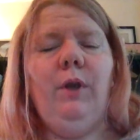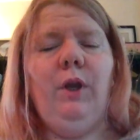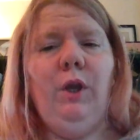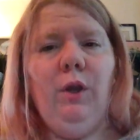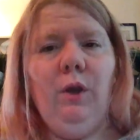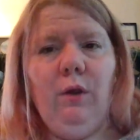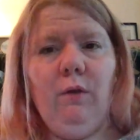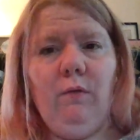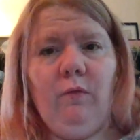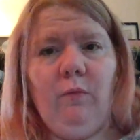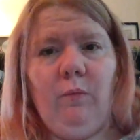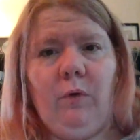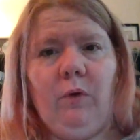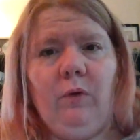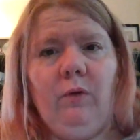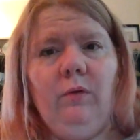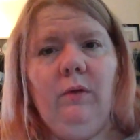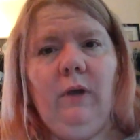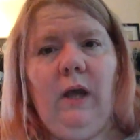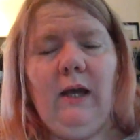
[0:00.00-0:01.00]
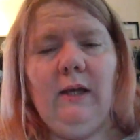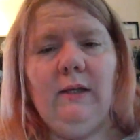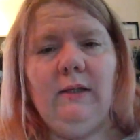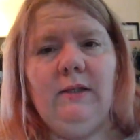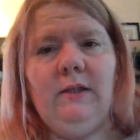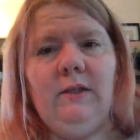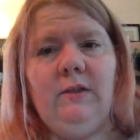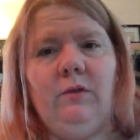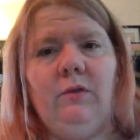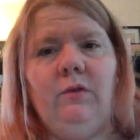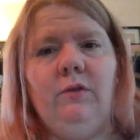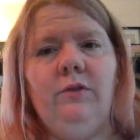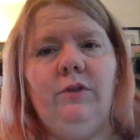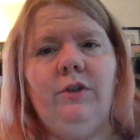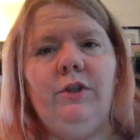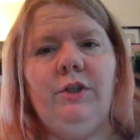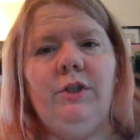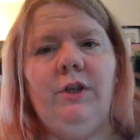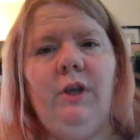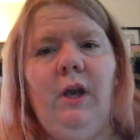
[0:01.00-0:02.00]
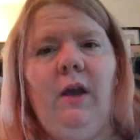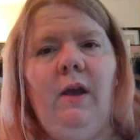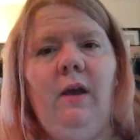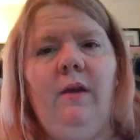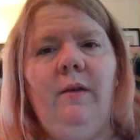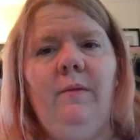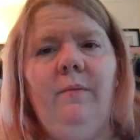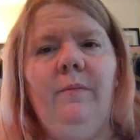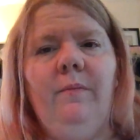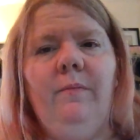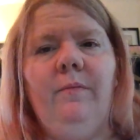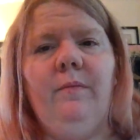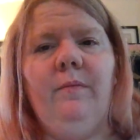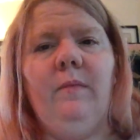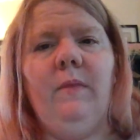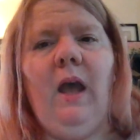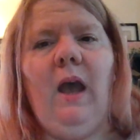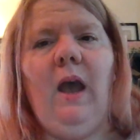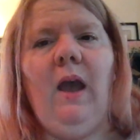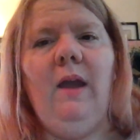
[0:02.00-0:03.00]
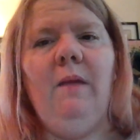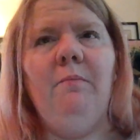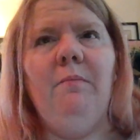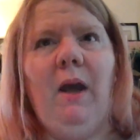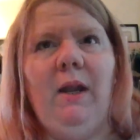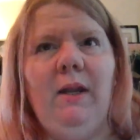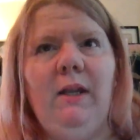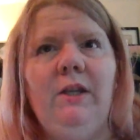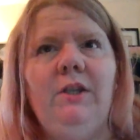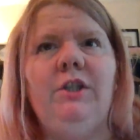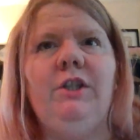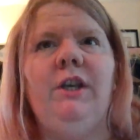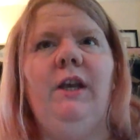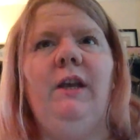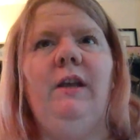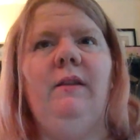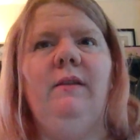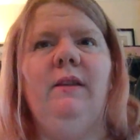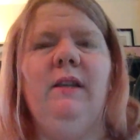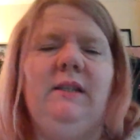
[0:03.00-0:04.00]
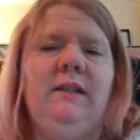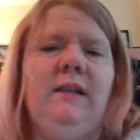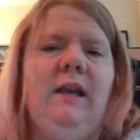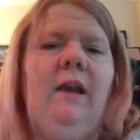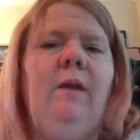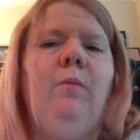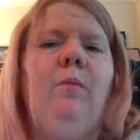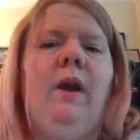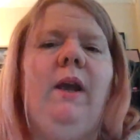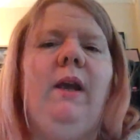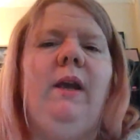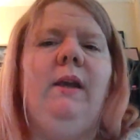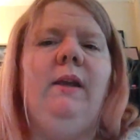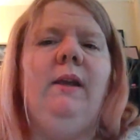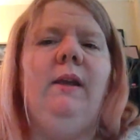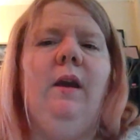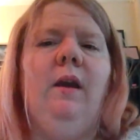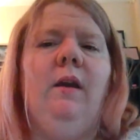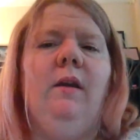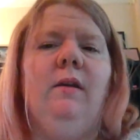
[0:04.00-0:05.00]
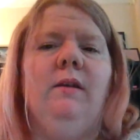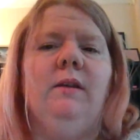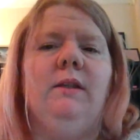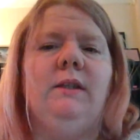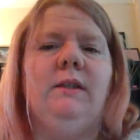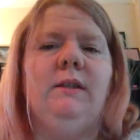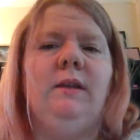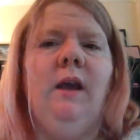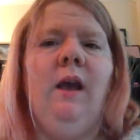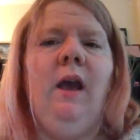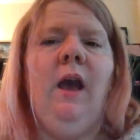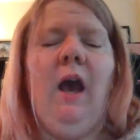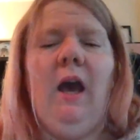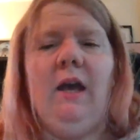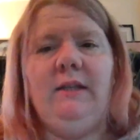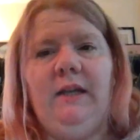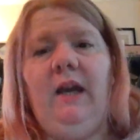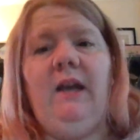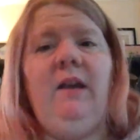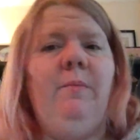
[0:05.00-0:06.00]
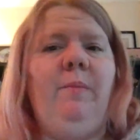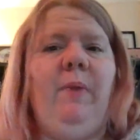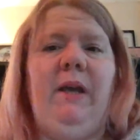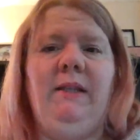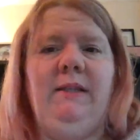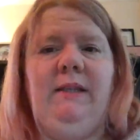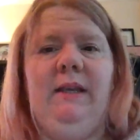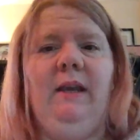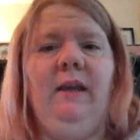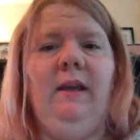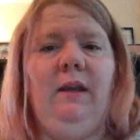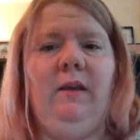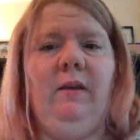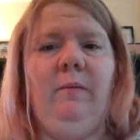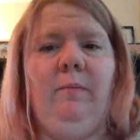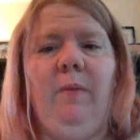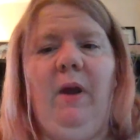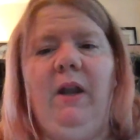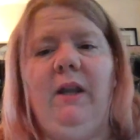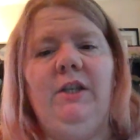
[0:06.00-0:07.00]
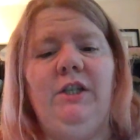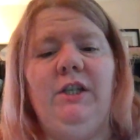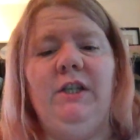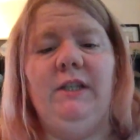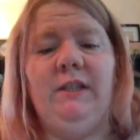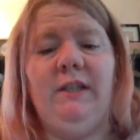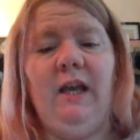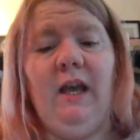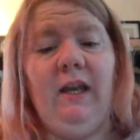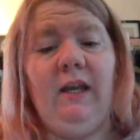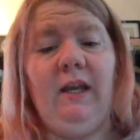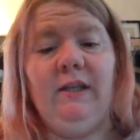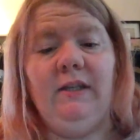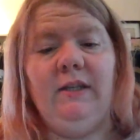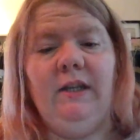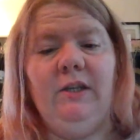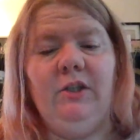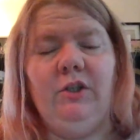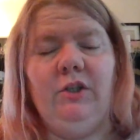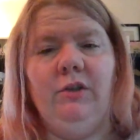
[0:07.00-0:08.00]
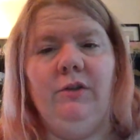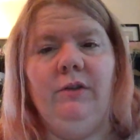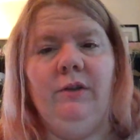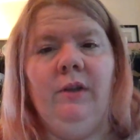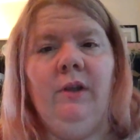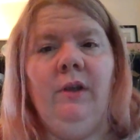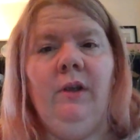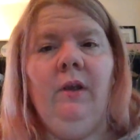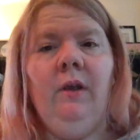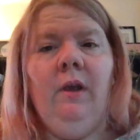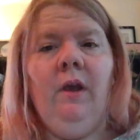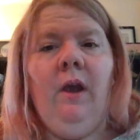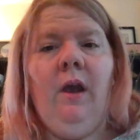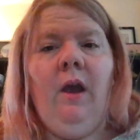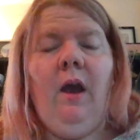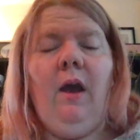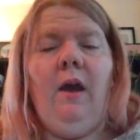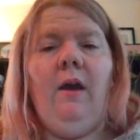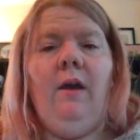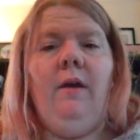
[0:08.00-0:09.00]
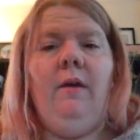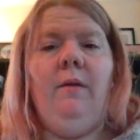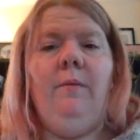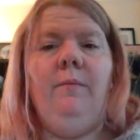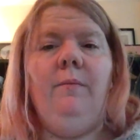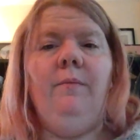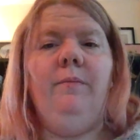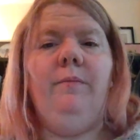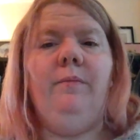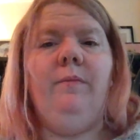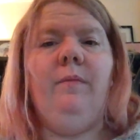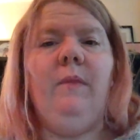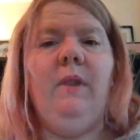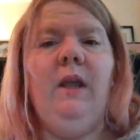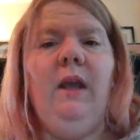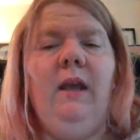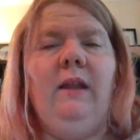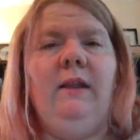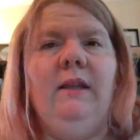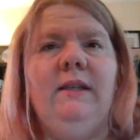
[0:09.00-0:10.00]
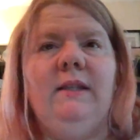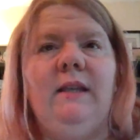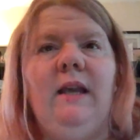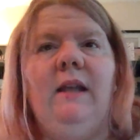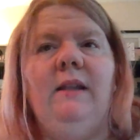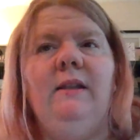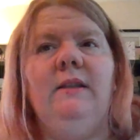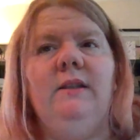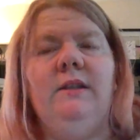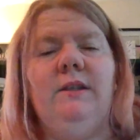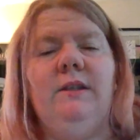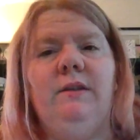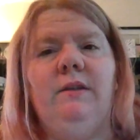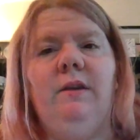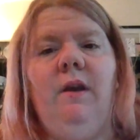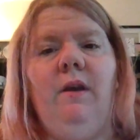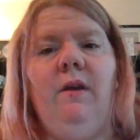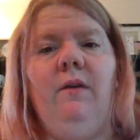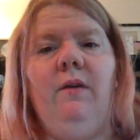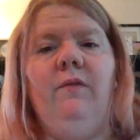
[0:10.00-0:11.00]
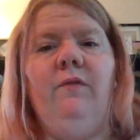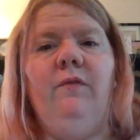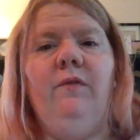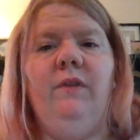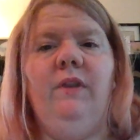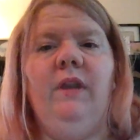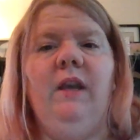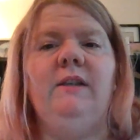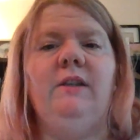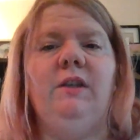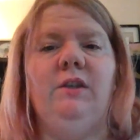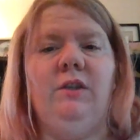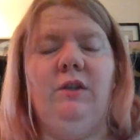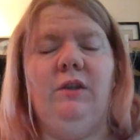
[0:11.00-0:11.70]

curable as such. I manage it the same way as a diabetic manages their condition, in the sense of there's a